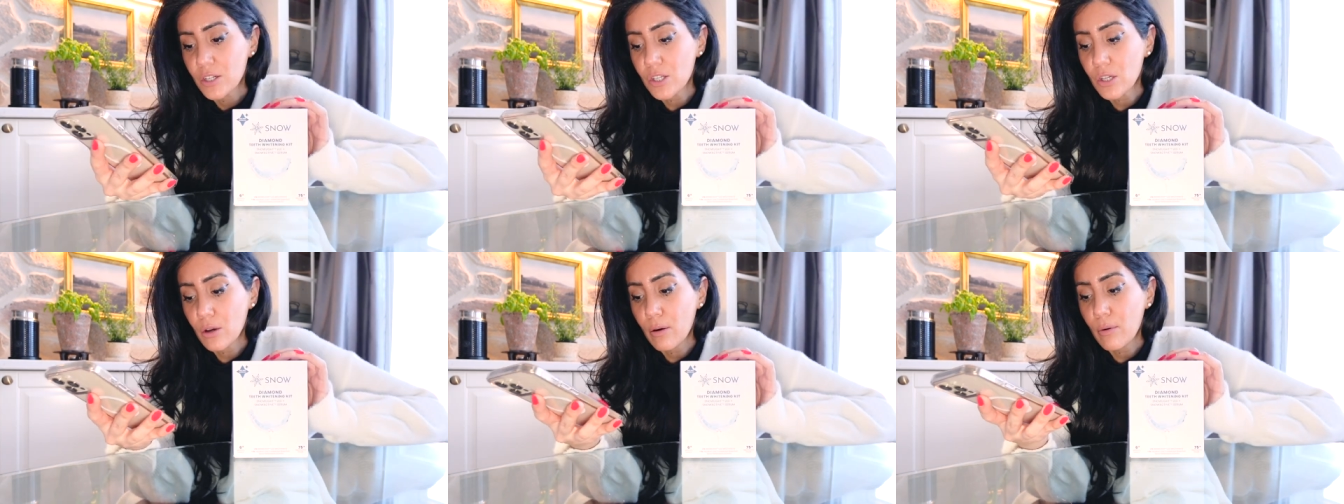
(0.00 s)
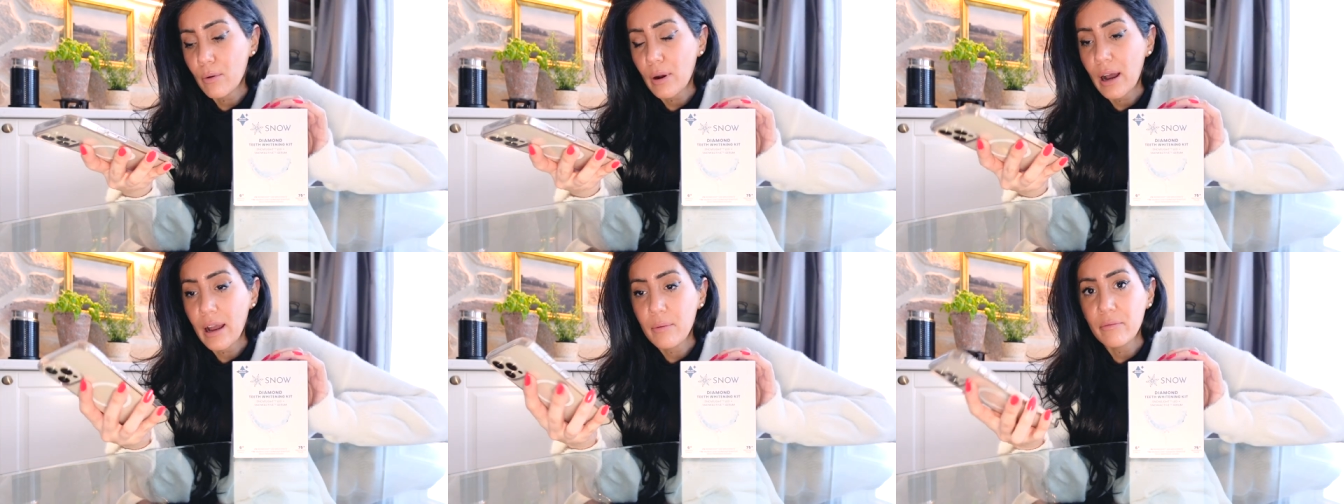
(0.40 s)

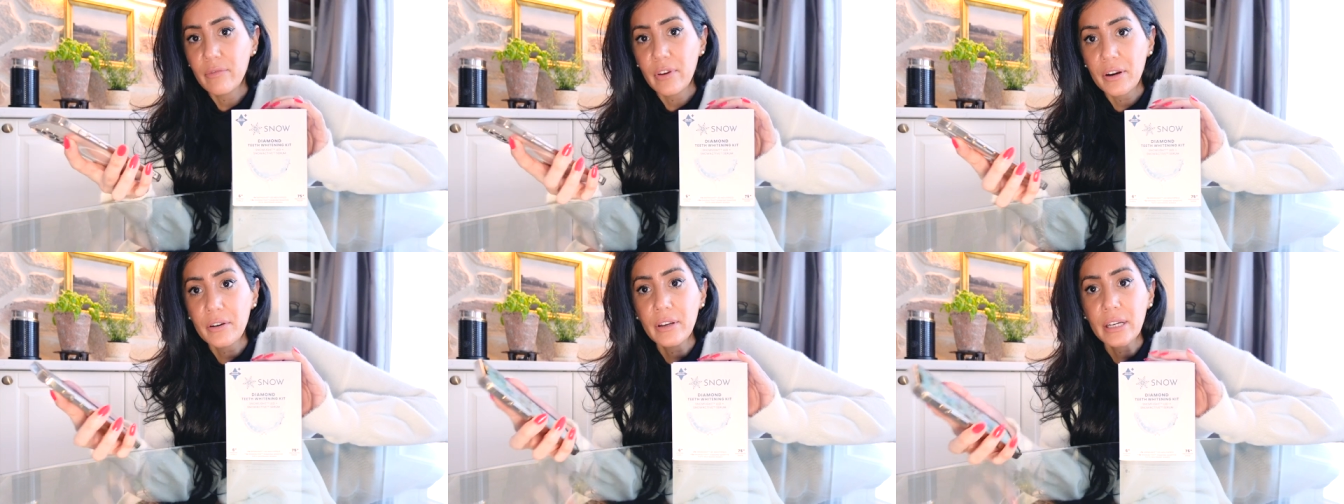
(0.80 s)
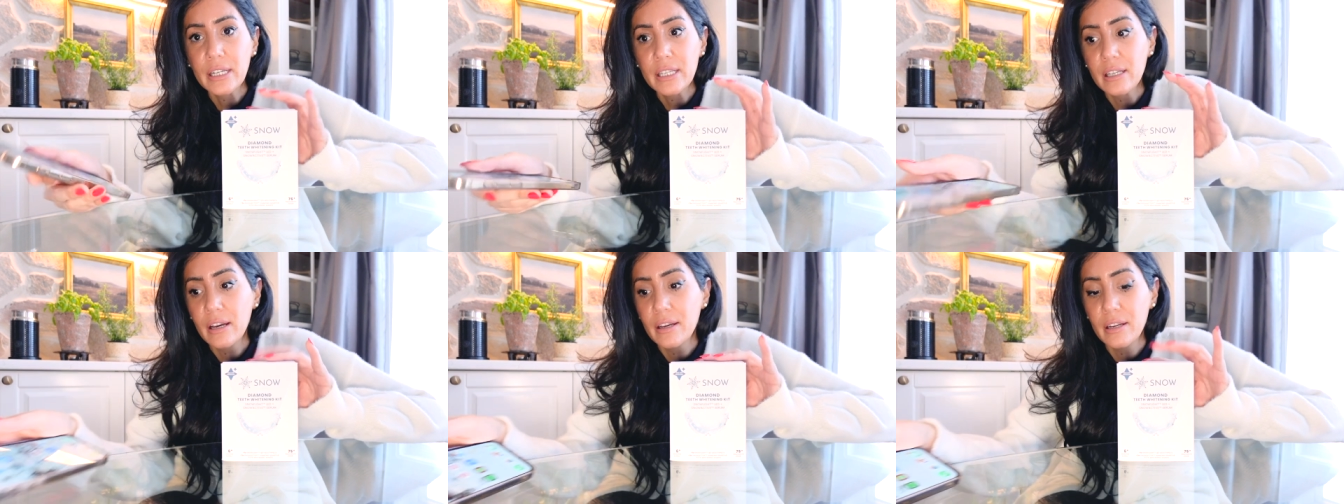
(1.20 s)
So I'm very
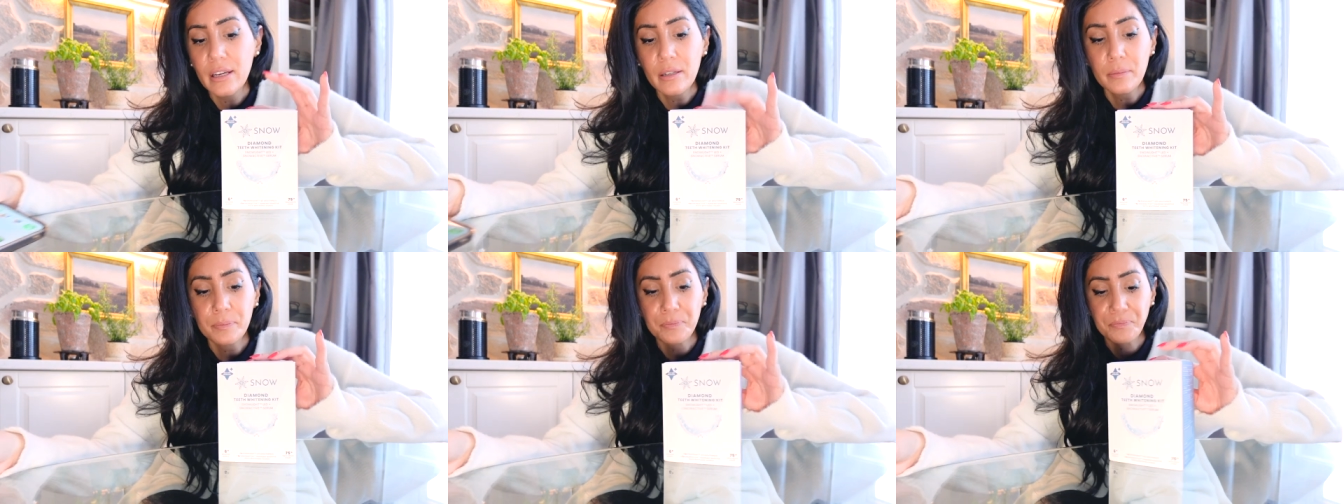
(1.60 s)
excited